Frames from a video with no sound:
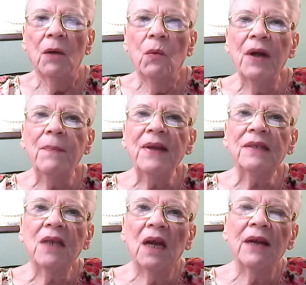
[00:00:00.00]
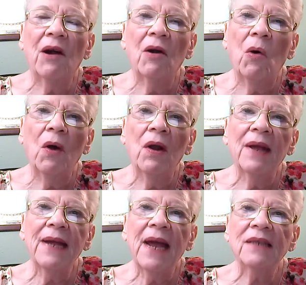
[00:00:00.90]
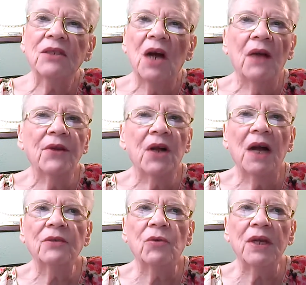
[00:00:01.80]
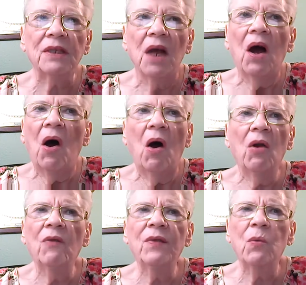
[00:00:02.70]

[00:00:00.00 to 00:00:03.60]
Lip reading: We'd be selling our oil and gas to other countries all over the